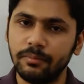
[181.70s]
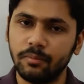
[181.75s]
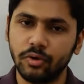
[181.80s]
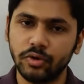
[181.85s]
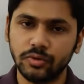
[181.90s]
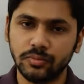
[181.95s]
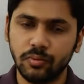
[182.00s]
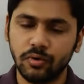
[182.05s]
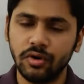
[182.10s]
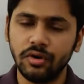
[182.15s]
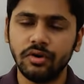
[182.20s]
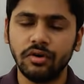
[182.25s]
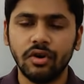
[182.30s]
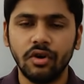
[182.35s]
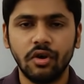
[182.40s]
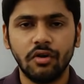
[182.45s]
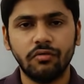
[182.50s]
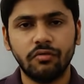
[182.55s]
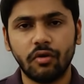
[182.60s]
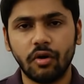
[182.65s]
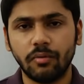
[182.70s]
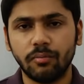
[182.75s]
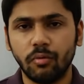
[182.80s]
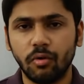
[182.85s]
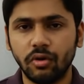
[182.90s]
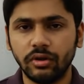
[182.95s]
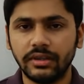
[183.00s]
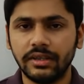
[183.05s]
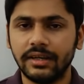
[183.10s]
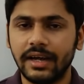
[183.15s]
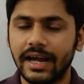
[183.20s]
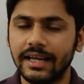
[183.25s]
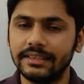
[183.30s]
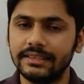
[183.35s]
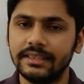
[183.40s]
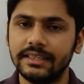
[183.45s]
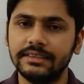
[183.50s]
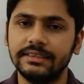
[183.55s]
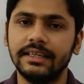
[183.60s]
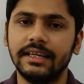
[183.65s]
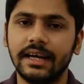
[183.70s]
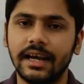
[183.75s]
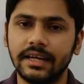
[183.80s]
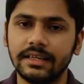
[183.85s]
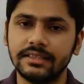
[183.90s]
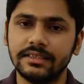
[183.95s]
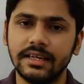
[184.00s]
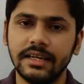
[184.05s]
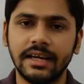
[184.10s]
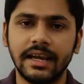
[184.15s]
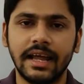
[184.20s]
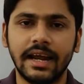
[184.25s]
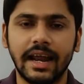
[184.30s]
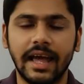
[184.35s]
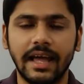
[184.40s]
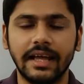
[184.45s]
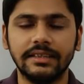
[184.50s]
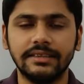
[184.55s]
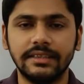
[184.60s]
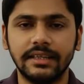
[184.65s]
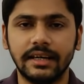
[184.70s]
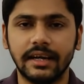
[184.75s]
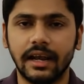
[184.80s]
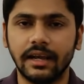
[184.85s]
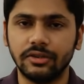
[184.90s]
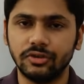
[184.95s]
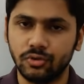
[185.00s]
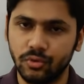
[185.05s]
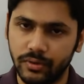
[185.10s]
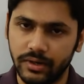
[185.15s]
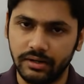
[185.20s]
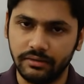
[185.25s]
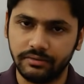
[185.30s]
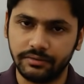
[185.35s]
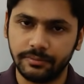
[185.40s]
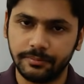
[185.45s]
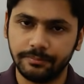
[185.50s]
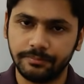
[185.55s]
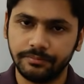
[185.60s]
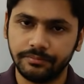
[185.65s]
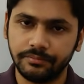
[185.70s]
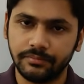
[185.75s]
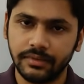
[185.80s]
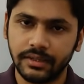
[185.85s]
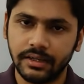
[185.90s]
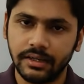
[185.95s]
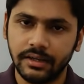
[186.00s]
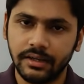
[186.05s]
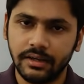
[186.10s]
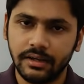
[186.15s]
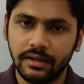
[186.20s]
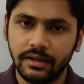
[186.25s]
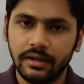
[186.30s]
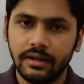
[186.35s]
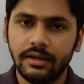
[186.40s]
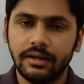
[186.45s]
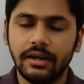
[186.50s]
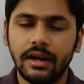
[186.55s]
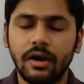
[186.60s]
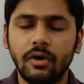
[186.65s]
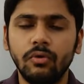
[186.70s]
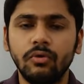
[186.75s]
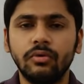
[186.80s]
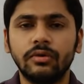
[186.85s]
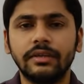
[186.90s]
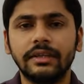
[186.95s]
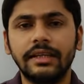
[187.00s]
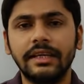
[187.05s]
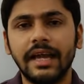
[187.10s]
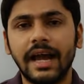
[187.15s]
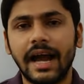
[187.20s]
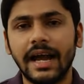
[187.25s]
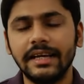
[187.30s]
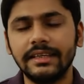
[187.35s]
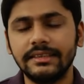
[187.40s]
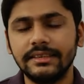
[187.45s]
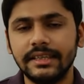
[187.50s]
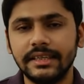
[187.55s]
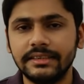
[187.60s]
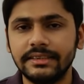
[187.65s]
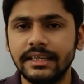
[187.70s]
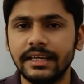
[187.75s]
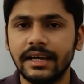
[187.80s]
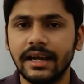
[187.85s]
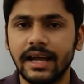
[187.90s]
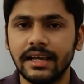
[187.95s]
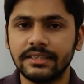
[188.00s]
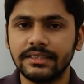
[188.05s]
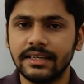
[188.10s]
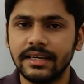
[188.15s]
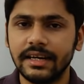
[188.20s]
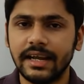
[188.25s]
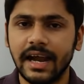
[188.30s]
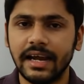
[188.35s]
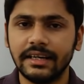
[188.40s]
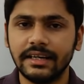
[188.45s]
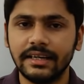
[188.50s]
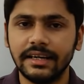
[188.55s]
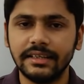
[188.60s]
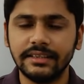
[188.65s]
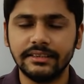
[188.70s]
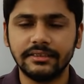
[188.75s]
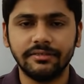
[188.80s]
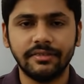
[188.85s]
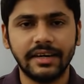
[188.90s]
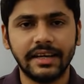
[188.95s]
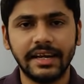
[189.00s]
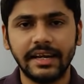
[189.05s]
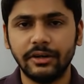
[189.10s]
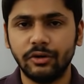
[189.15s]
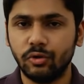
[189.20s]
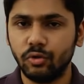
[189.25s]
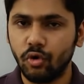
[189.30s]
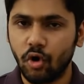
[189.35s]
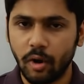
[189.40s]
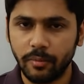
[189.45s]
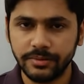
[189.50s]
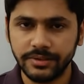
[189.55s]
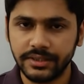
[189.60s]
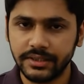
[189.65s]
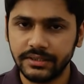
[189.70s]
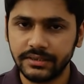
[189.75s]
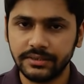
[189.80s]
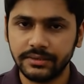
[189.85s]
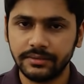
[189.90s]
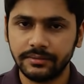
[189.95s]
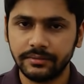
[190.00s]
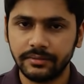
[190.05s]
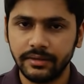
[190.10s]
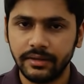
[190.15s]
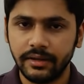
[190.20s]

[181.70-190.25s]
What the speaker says: postponed for both ICSE Class 10 and ISC Class 12. Now, the ICSE Class 10 candidates will get two options.